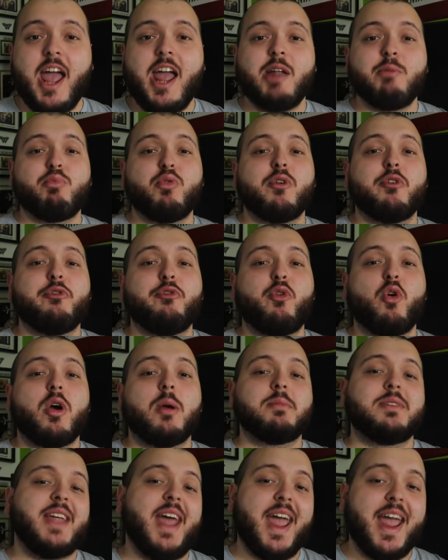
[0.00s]
and
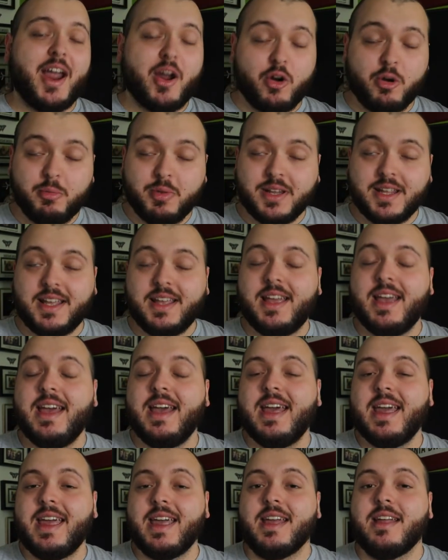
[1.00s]
perform terribly
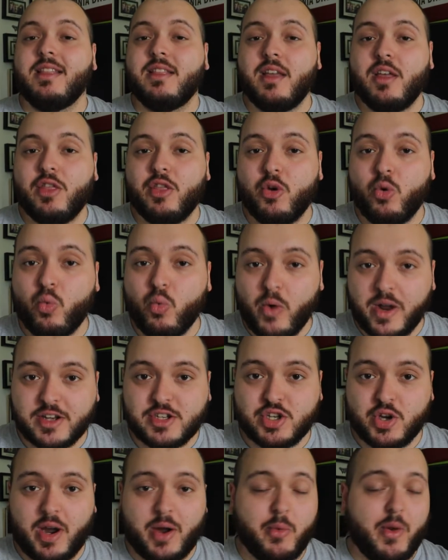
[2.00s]
in the
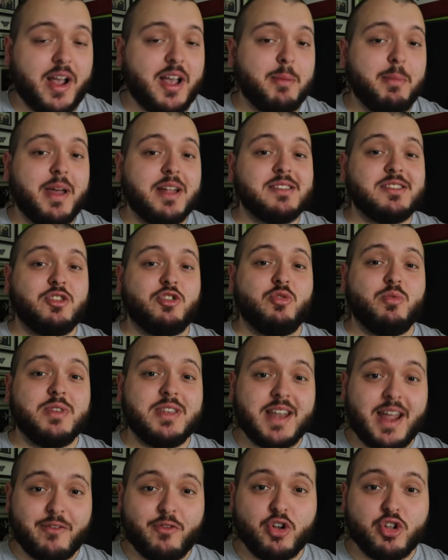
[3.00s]
winter. I recommend to
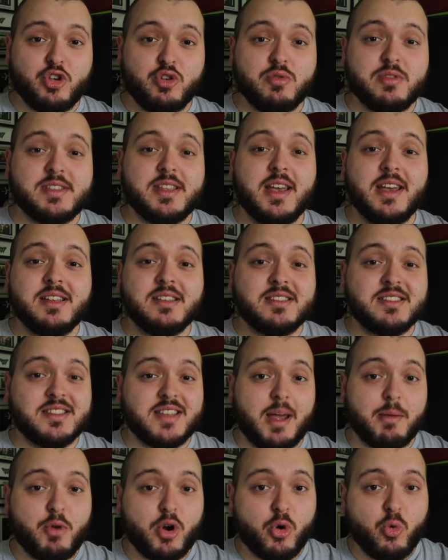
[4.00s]
never use
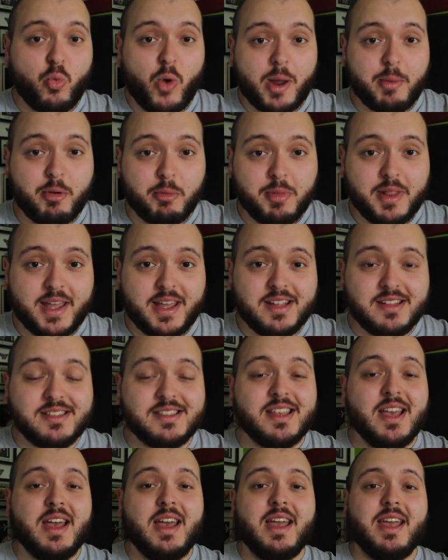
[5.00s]
summer wiper
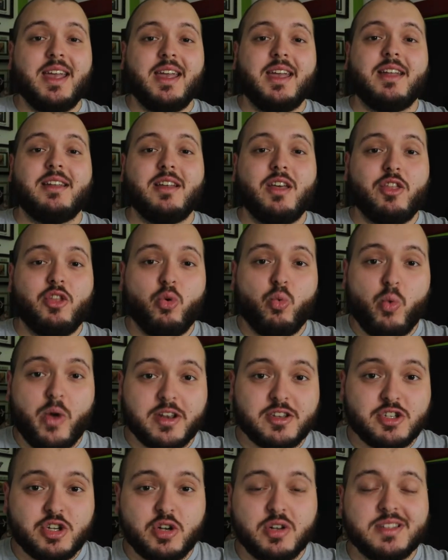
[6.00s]
blades in the
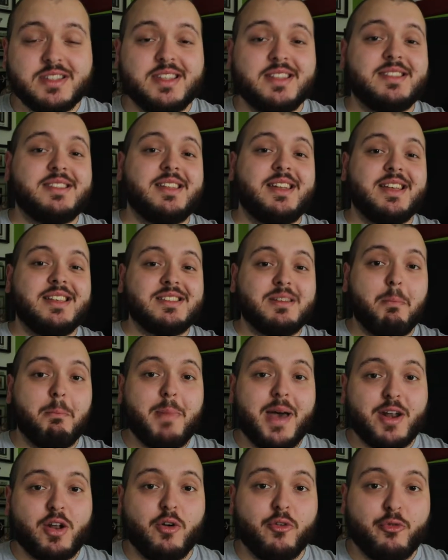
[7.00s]
winter since it is a
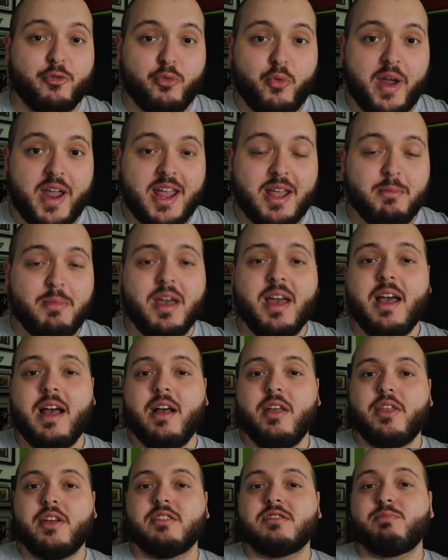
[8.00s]
metal frame
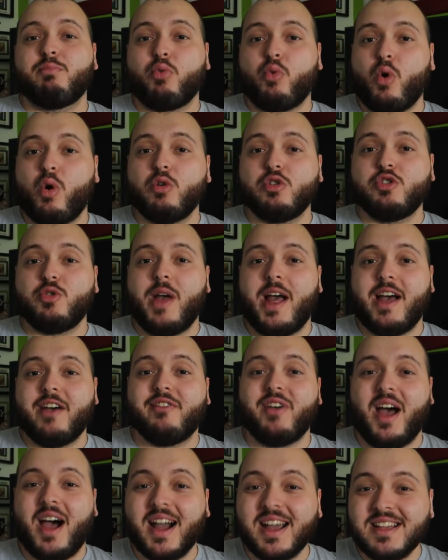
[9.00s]
that is prone to
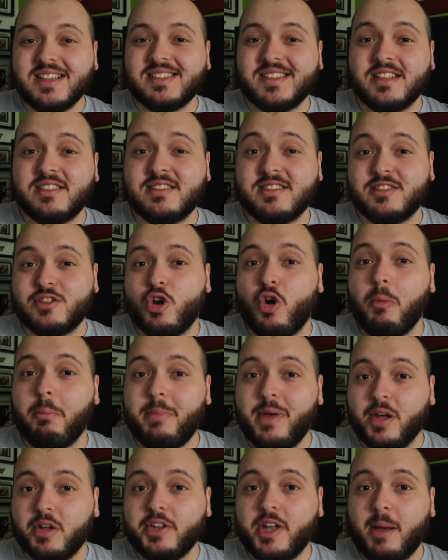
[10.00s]
have ice and snow
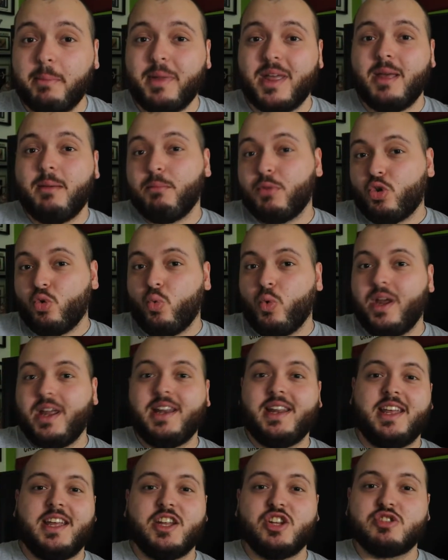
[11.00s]
buildup in
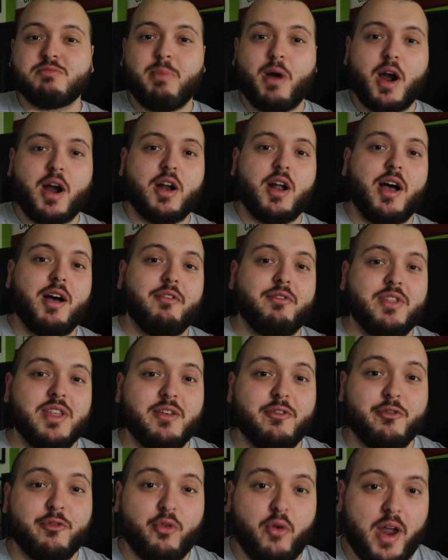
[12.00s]
between each part of
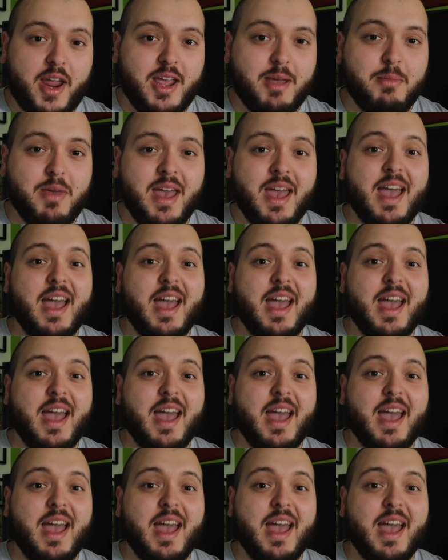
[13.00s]
the frame